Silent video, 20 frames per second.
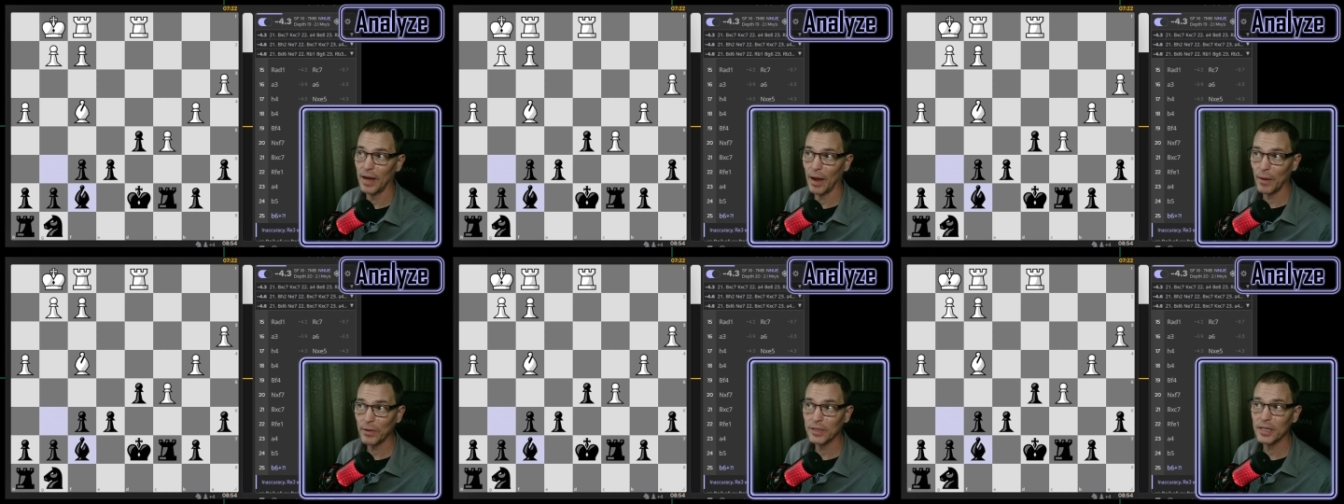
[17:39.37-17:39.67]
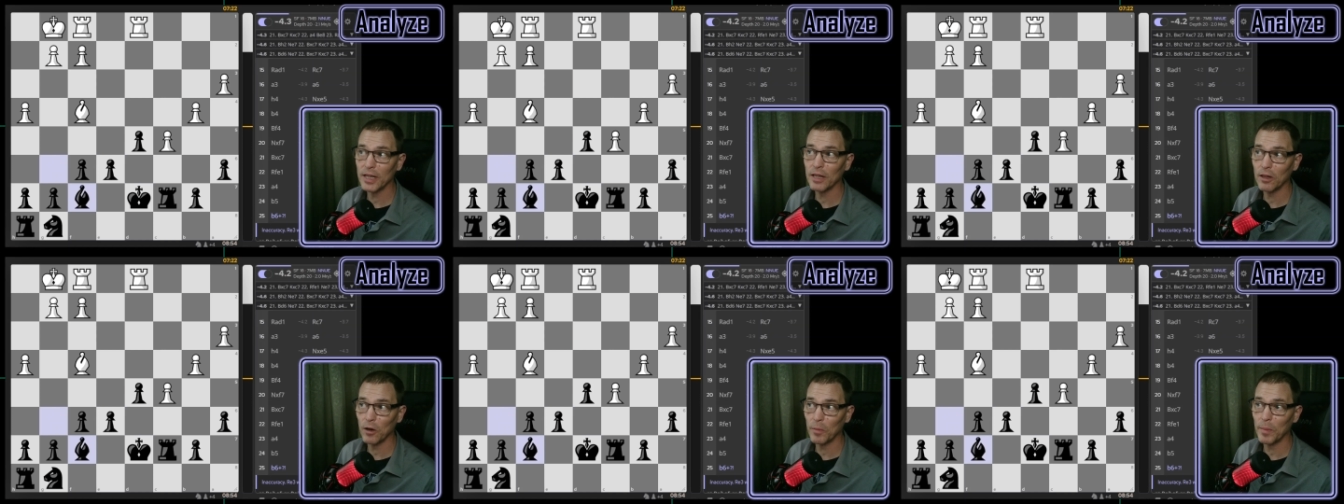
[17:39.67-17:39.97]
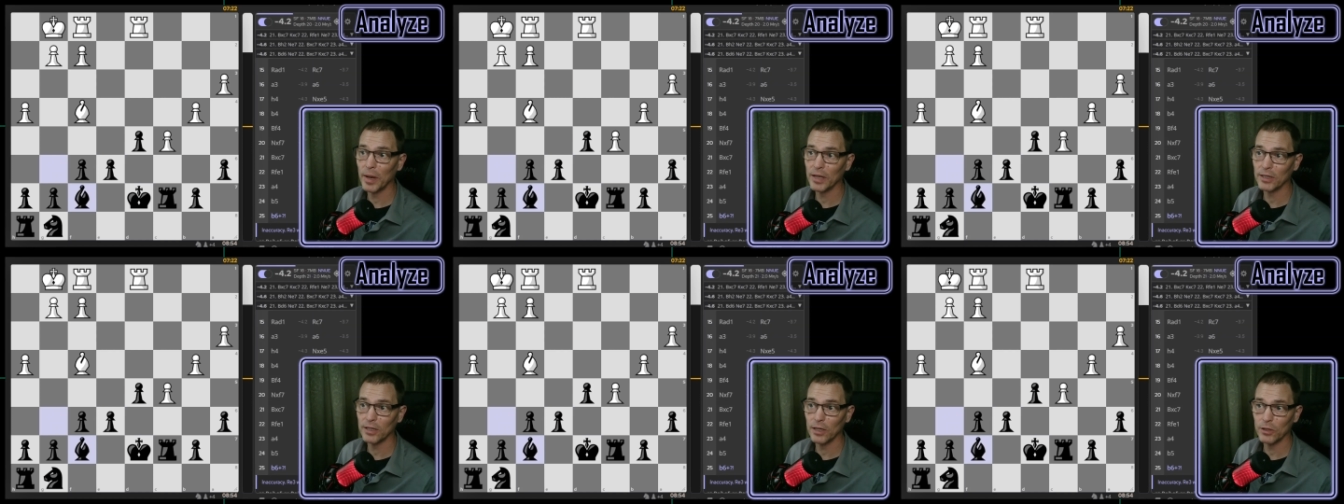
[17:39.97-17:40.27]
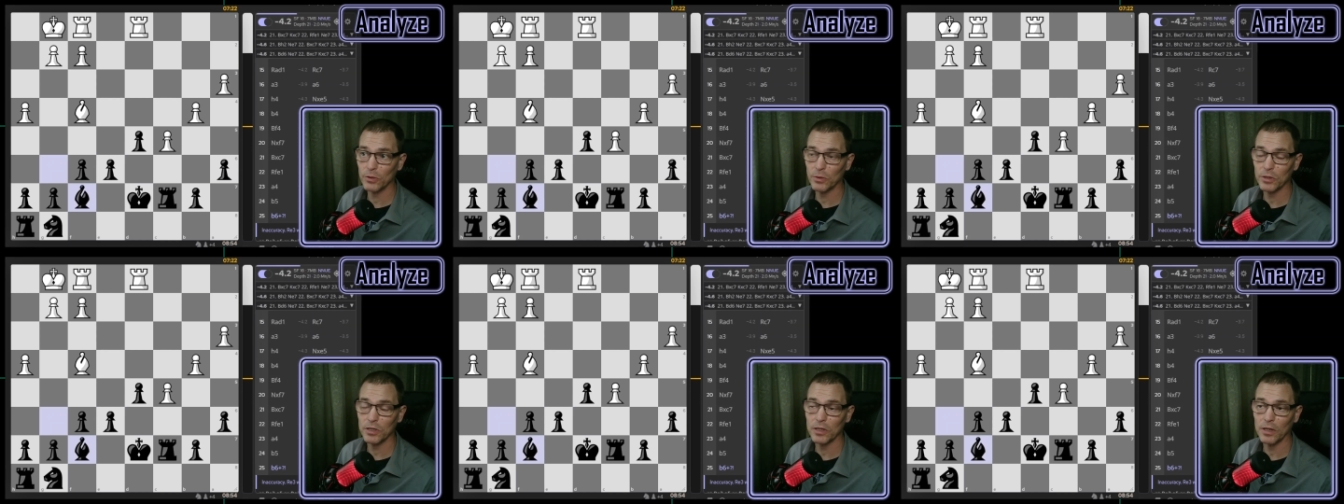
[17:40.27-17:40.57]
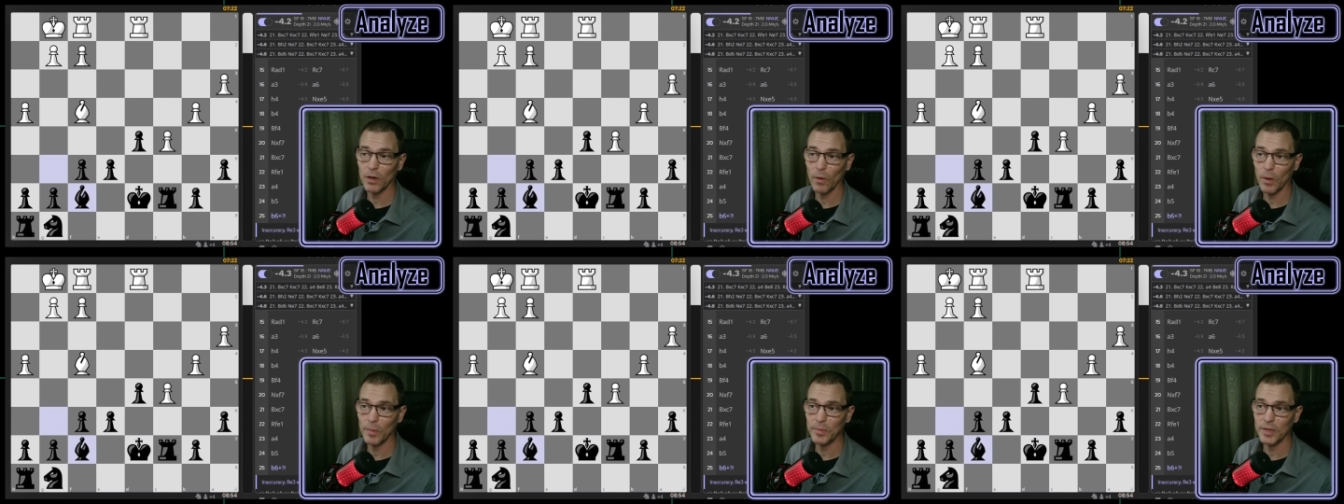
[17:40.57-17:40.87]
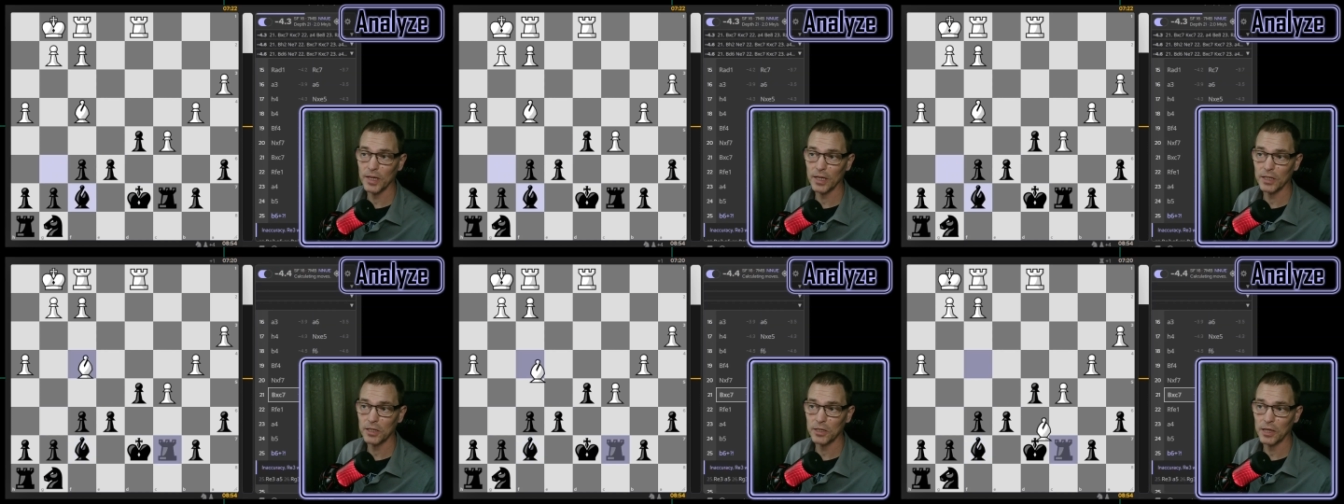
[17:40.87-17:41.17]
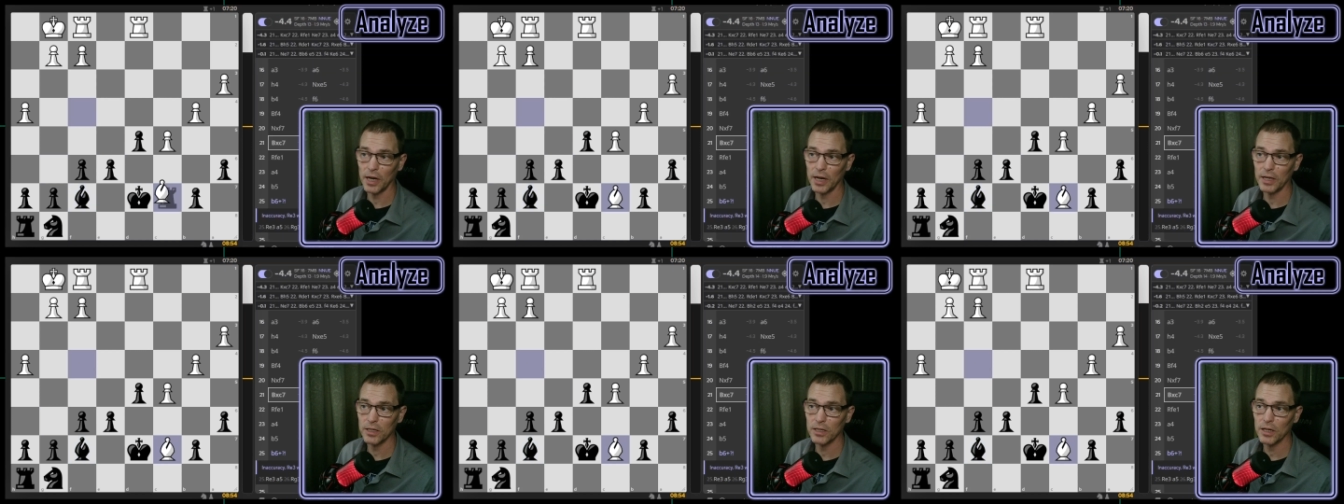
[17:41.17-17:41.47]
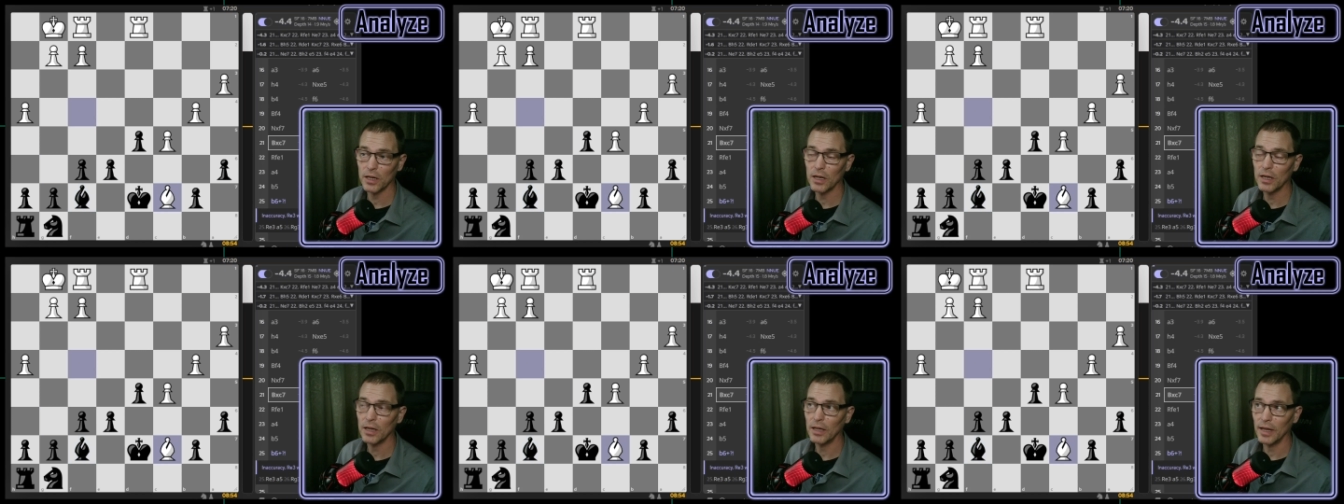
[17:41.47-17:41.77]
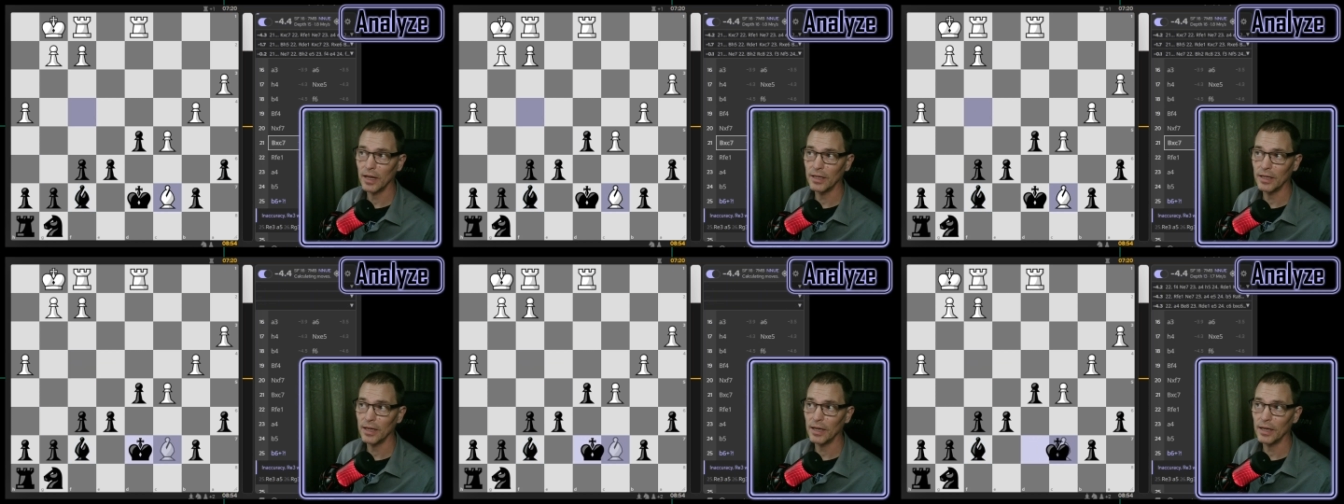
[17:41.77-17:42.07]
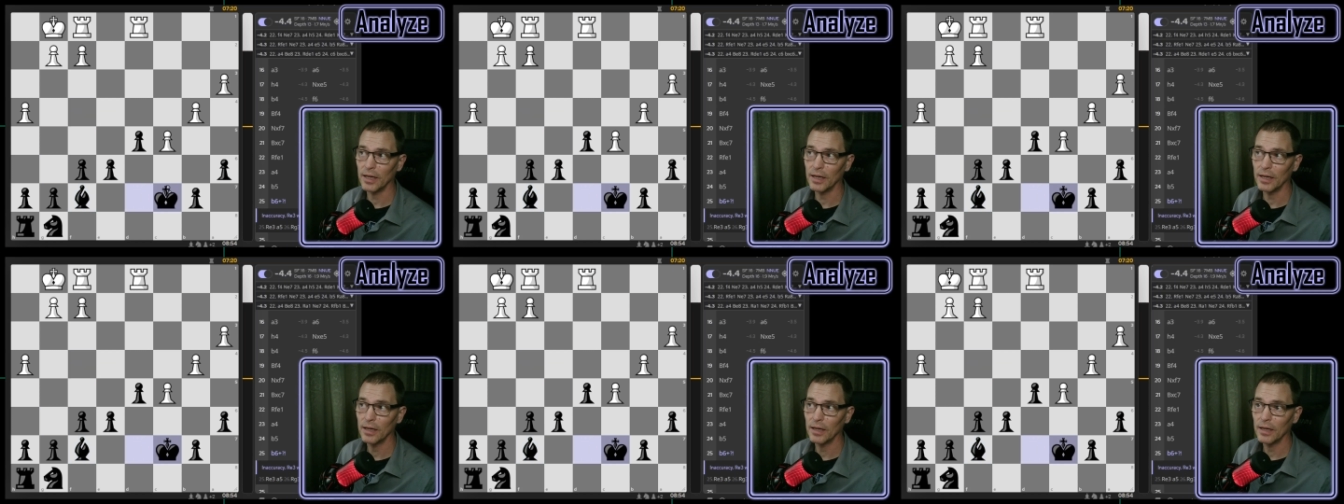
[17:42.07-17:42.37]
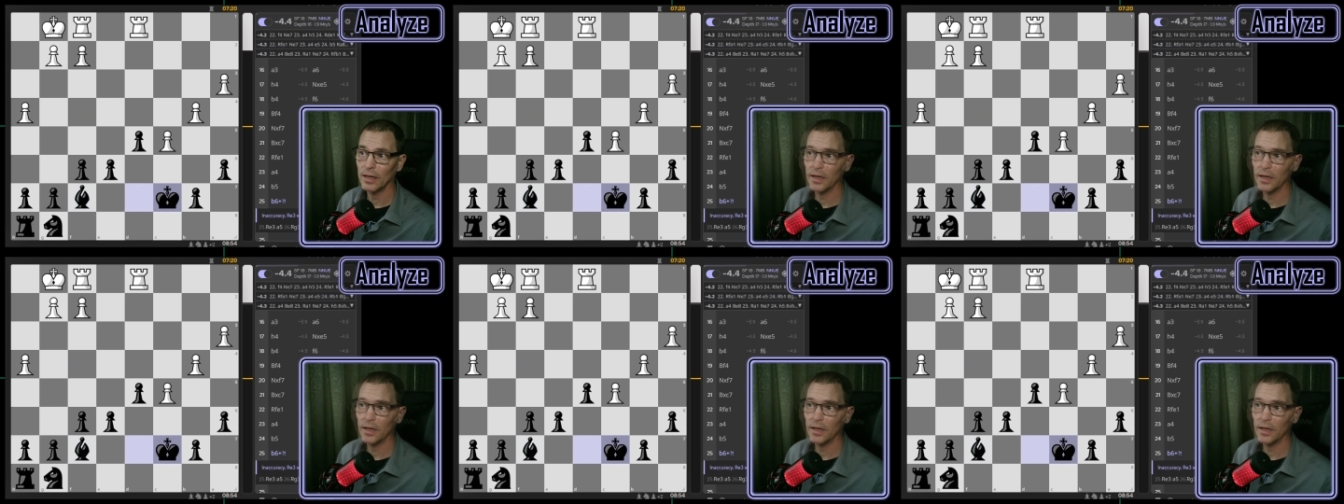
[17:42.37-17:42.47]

Now it's in their best interest to go up the exchange. They did.